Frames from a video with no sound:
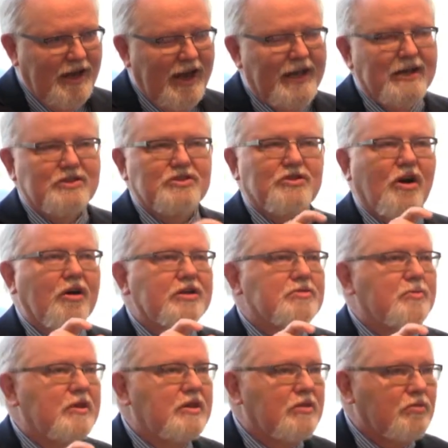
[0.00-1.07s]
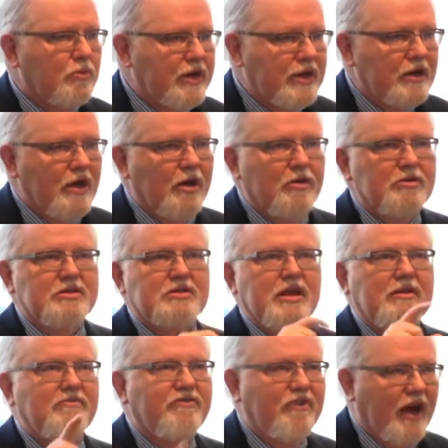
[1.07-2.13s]
And it starts with 3 notes,
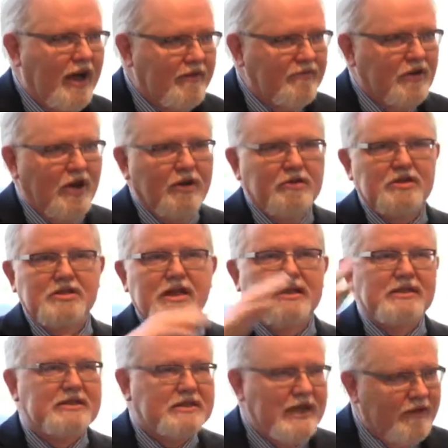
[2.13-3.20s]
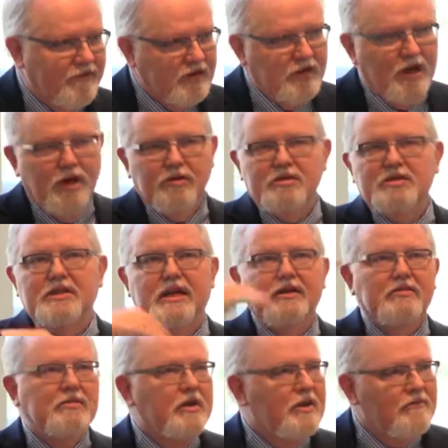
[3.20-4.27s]
then 5 notes, then 7 notes,
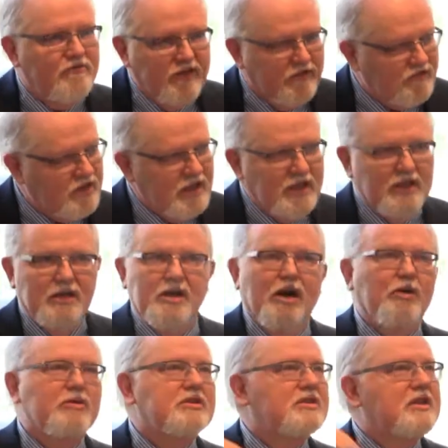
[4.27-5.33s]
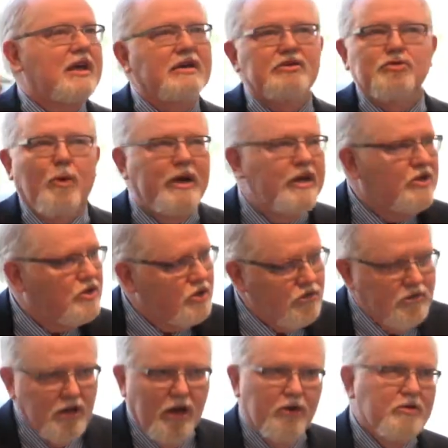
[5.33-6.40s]
then 15 notes, then
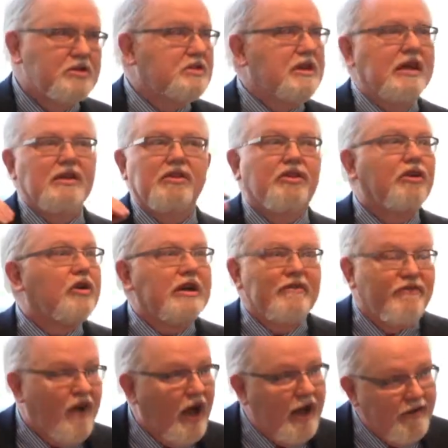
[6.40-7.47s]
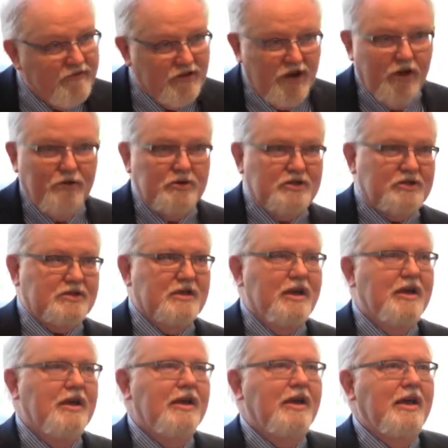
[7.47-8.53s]
22 notes, then 35 notes.
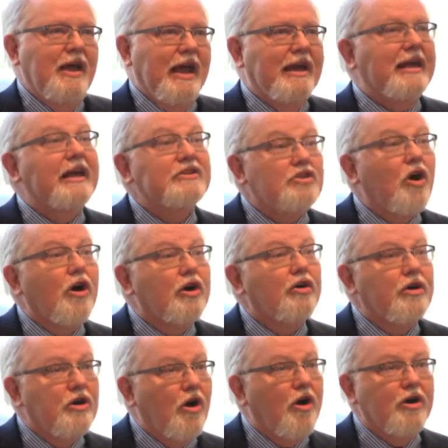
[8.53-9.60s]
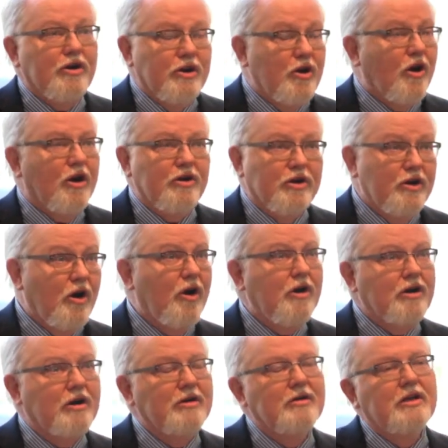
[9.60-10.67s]
And it gets harder and harder and harder and
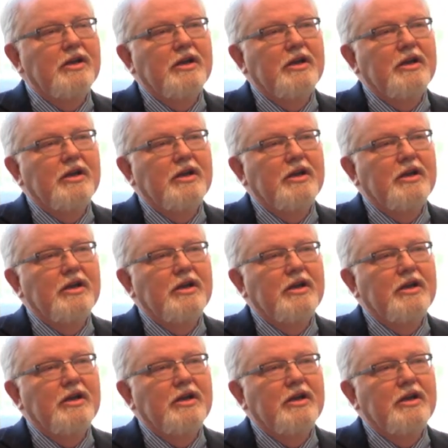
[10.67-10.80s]
harder.